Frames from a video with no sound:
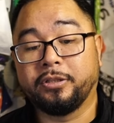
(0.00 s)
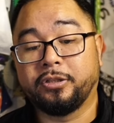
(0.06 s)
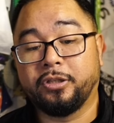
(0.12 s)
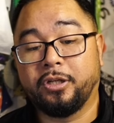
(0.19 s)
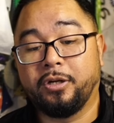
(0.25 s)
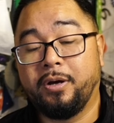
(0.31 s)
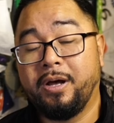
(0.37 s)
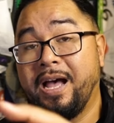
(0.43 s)

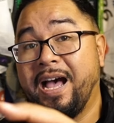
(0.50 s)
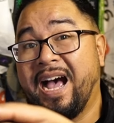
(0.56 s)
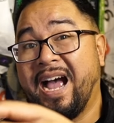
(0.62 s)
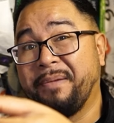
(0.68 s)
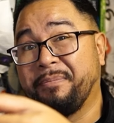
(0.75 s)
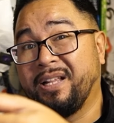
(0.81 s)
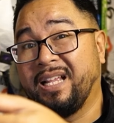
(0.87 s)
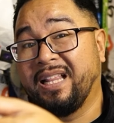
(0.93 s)
So
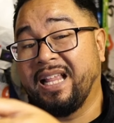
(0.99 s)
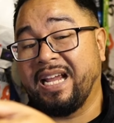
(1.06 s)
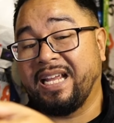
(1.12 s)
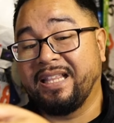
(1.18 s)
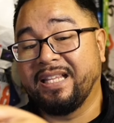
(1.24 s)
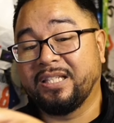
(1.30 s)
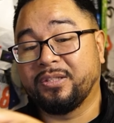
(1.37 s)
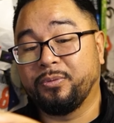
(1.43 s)
I'm really
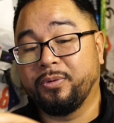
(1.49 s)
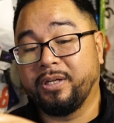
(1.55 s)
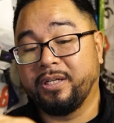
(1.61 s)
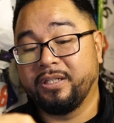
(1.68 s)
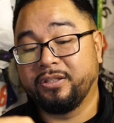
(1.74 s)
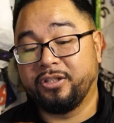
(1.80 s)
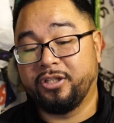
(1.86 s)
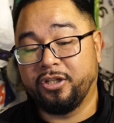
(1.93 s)
liking this
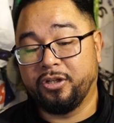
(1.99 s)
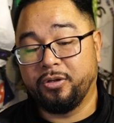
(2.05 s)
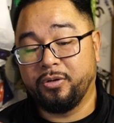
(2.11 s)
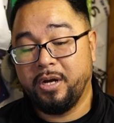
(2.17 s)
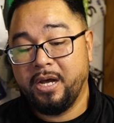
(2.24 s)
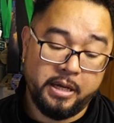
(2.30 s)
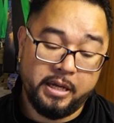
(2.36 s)
one too.